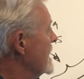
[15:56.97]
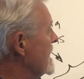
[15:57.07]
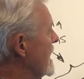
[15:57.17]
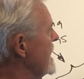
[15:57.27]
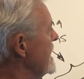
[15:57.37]

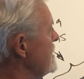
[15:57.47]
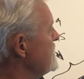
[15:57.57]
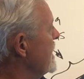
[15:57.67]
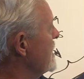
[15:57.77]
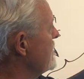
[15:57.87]
let him
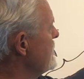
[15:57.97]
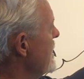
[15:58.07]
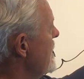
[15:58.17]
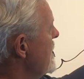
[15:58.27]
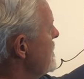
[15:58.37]
kind of
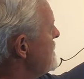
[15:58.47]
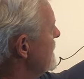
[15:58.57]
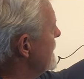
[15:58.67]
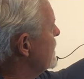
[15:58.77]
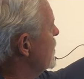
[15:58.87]

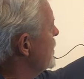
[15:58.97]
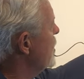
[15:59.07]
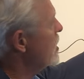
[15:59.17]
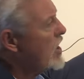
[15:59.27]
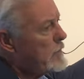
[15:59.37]
lick on
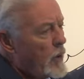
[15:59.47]
her,